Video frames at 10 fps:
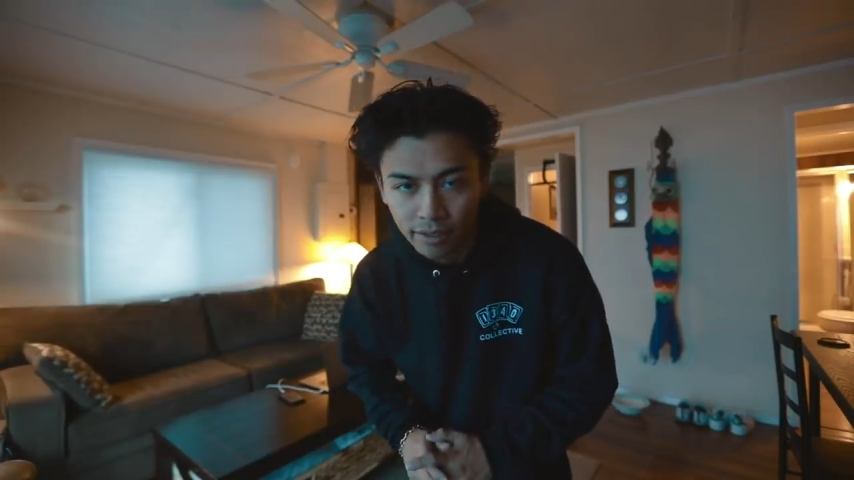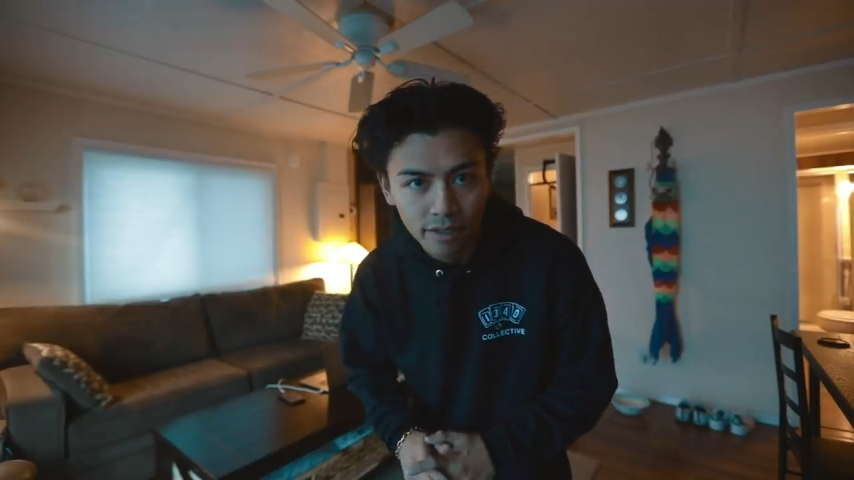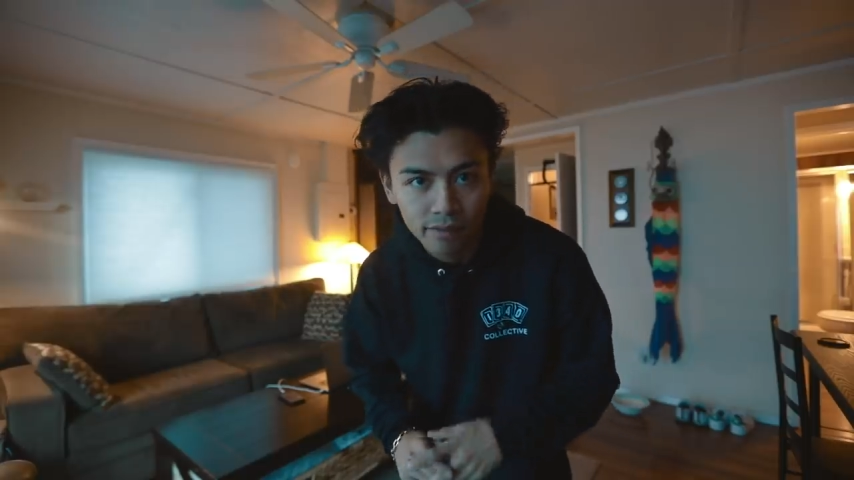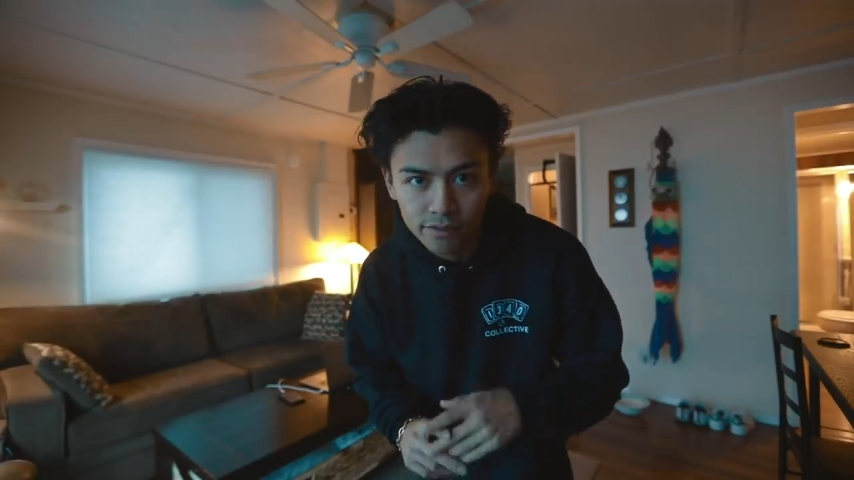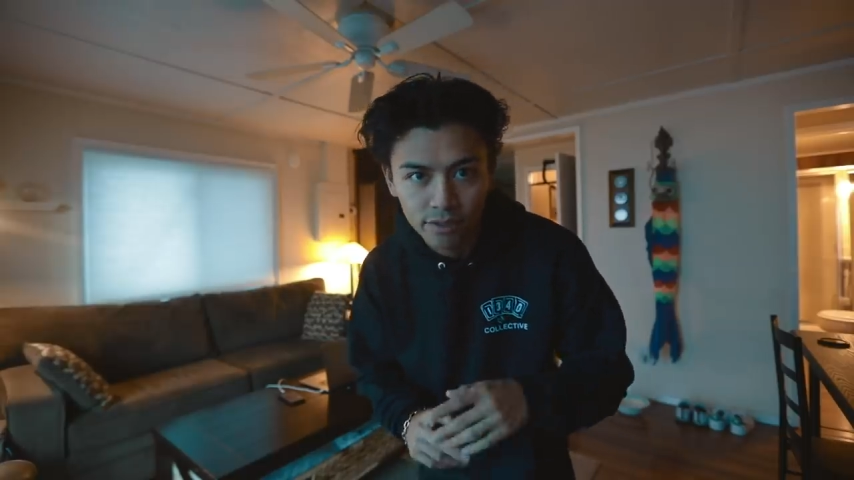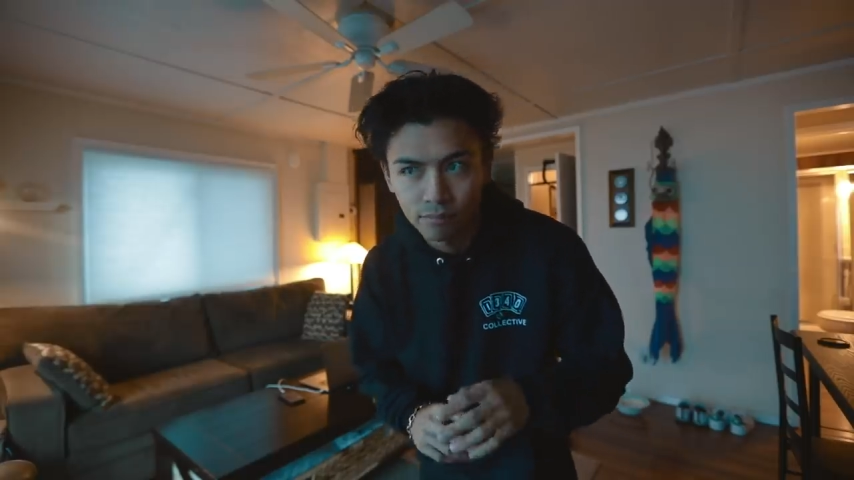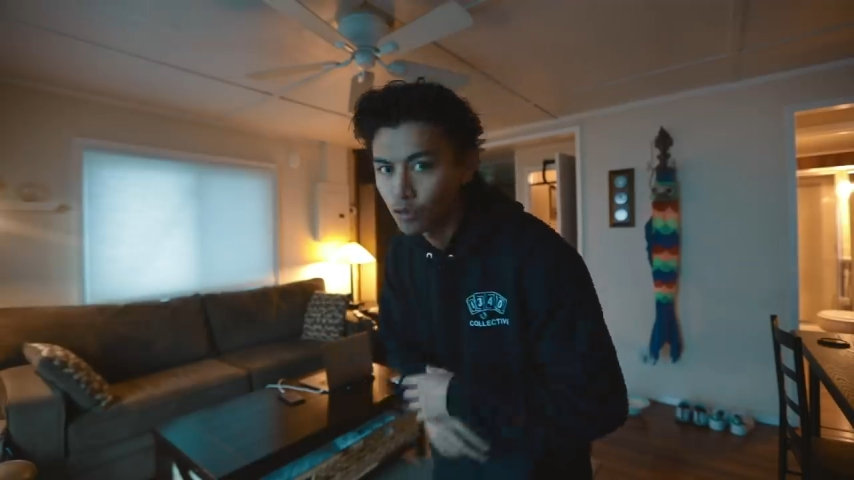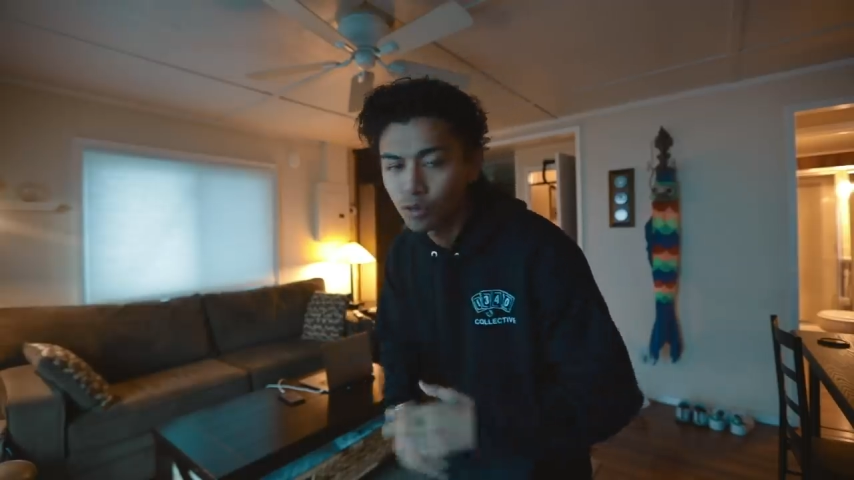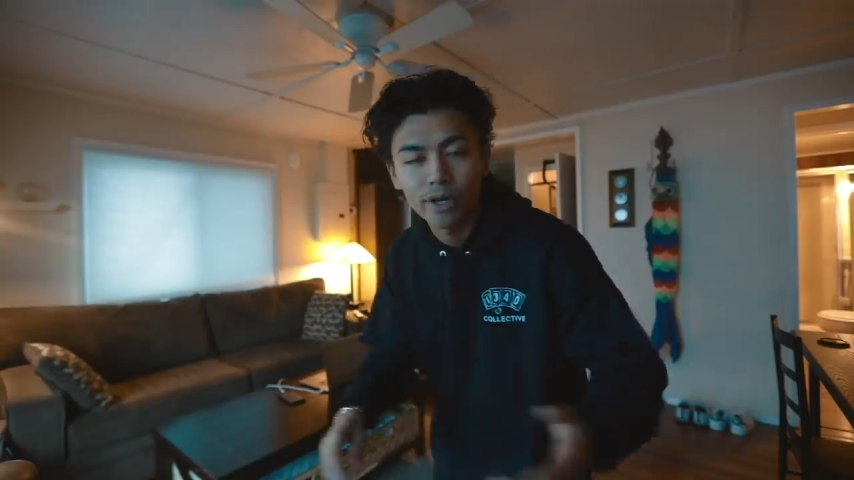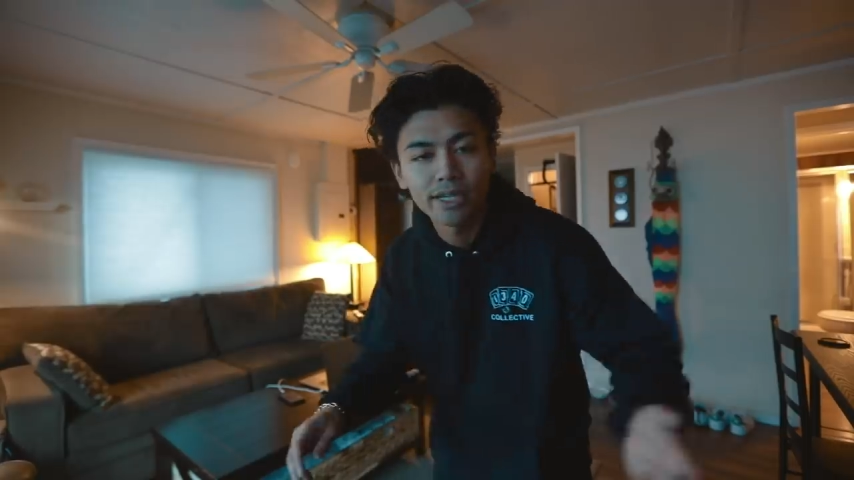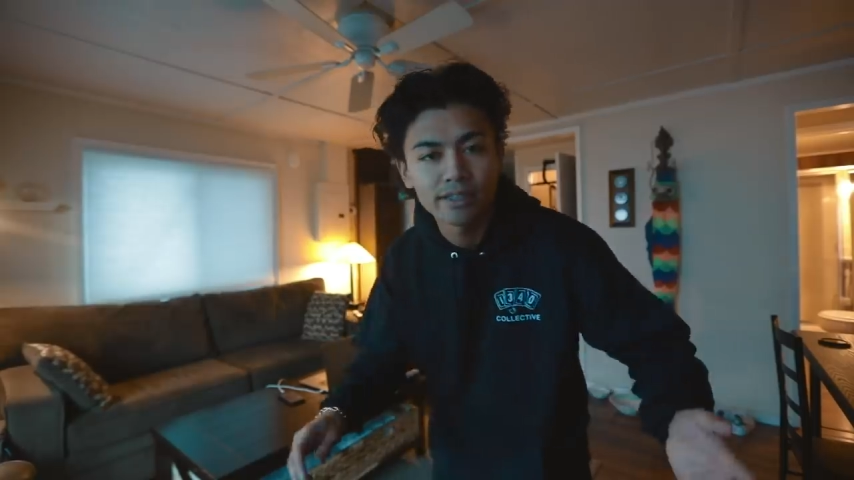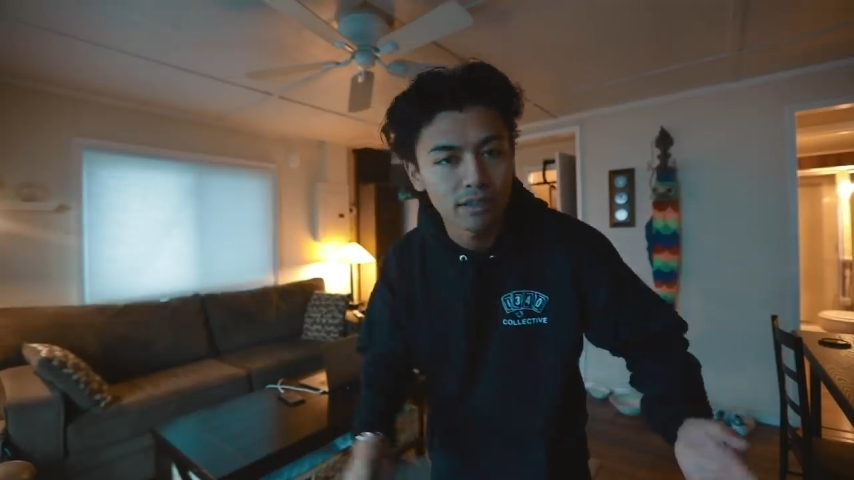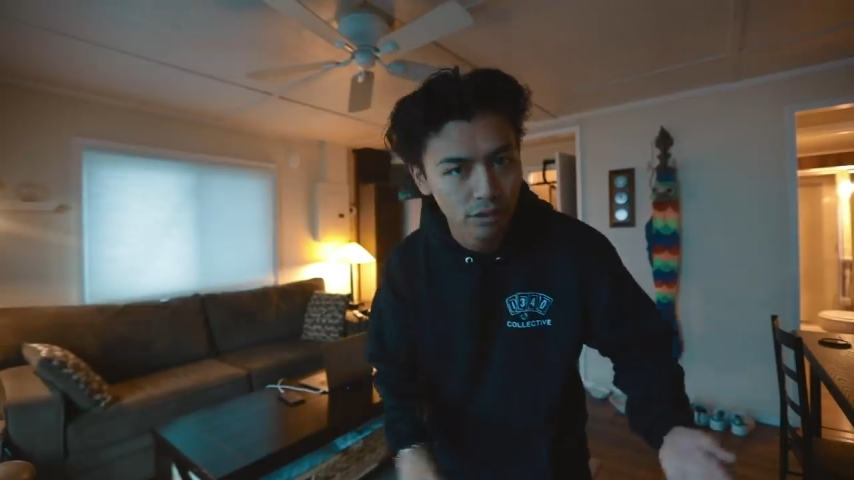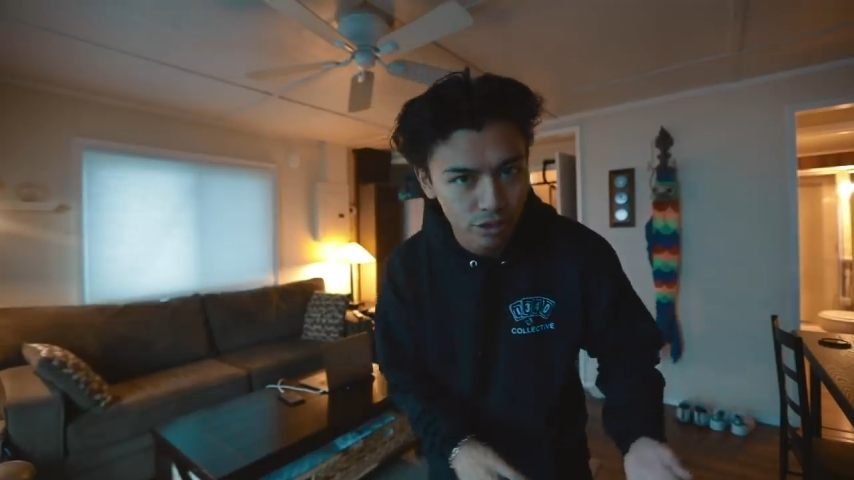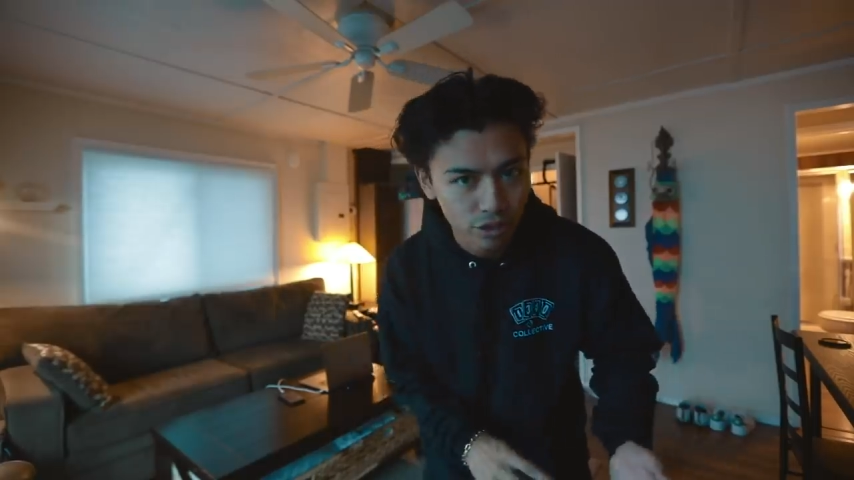live some crazy
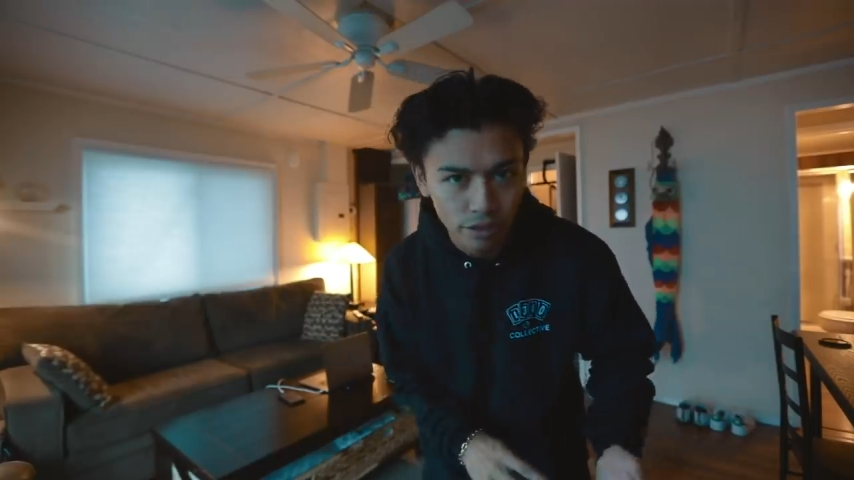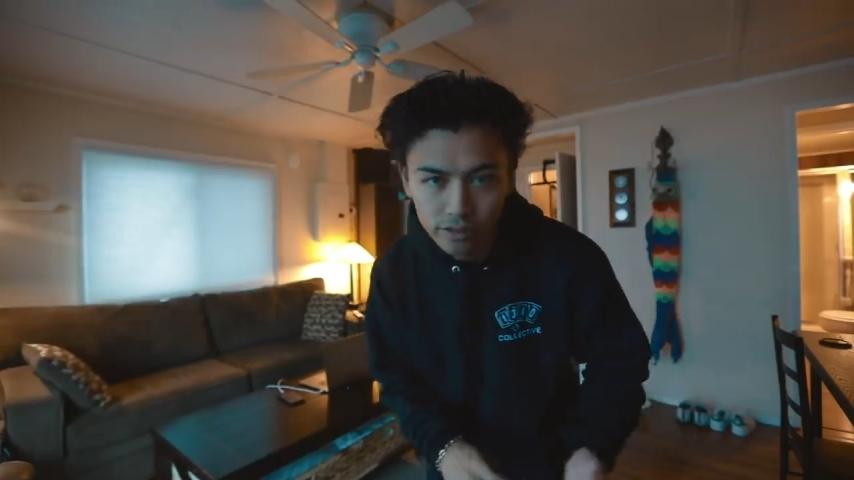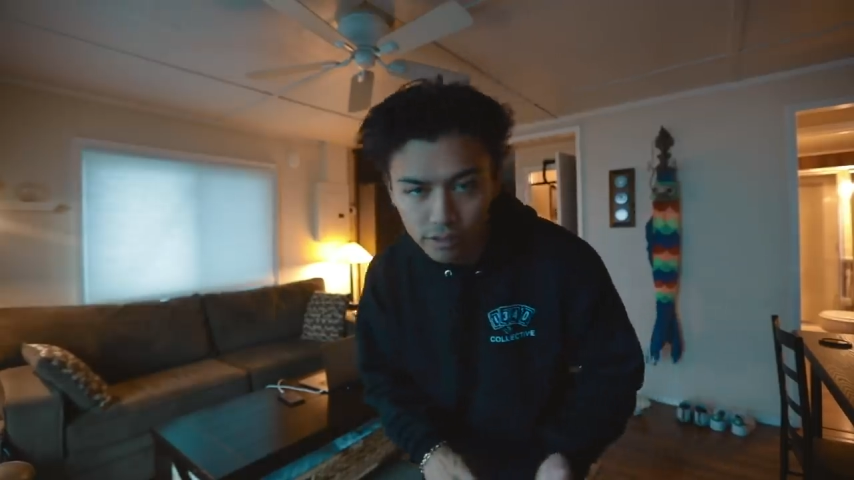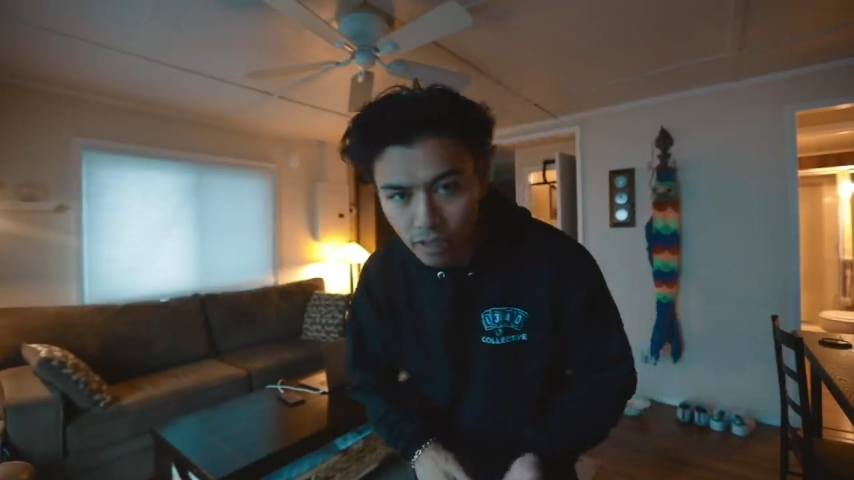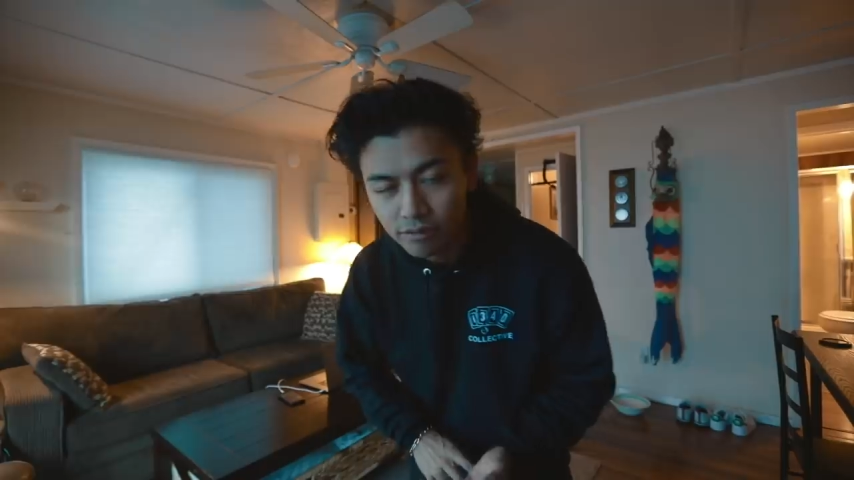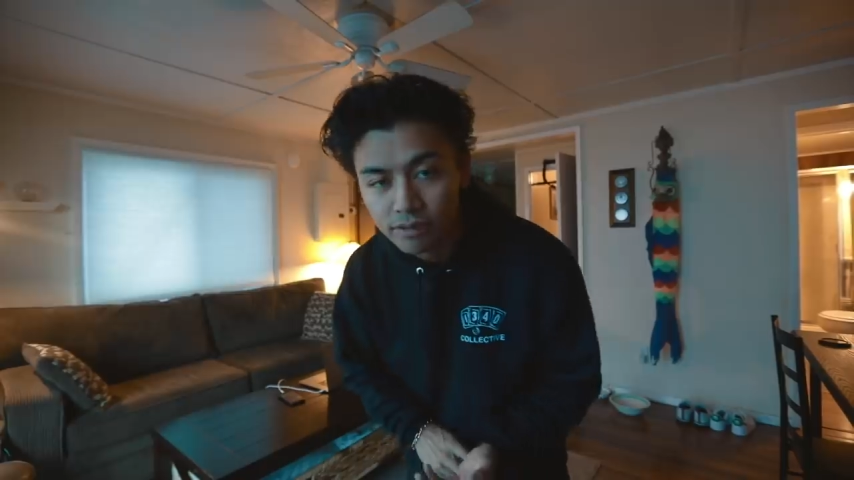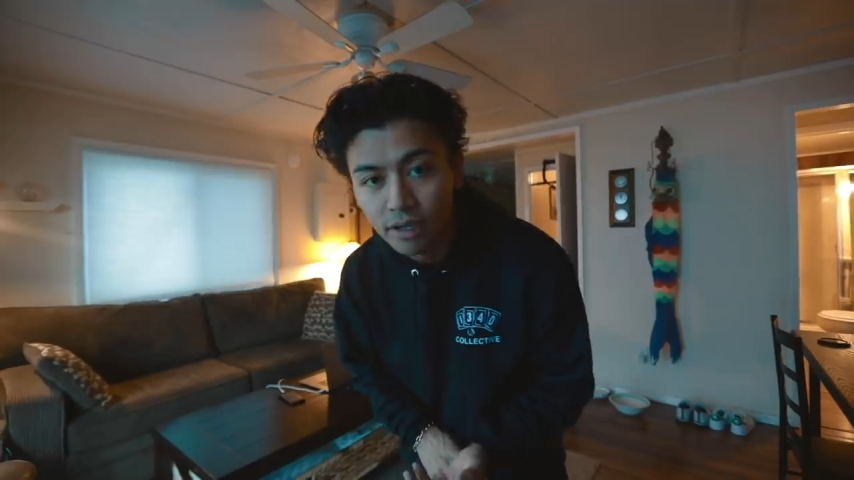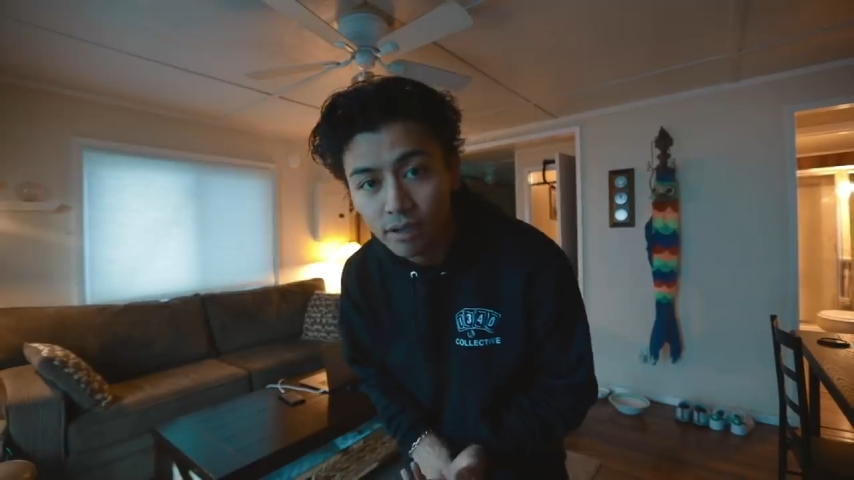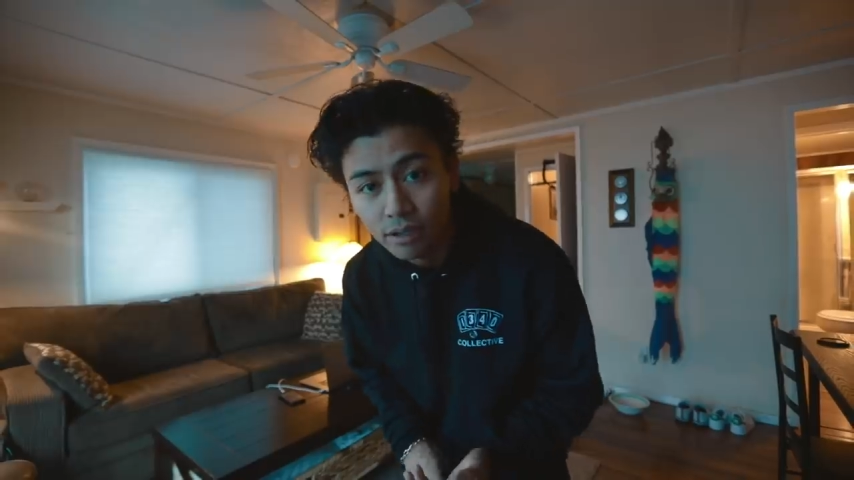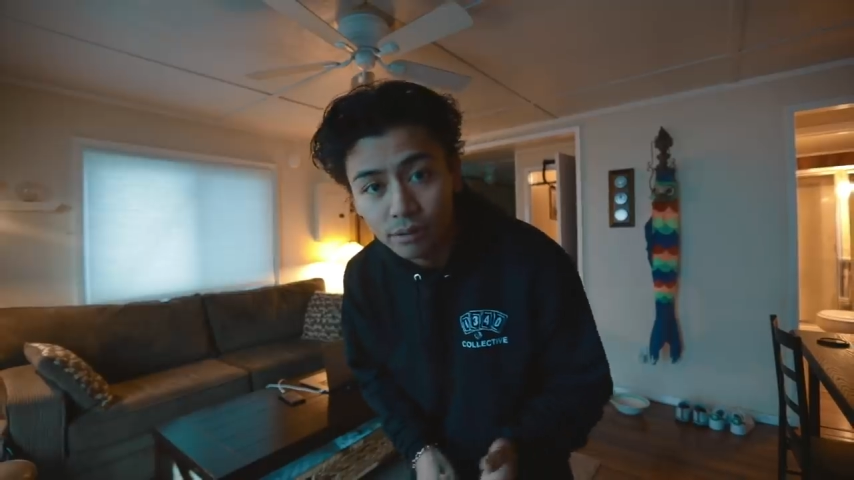luxurious lifestyle.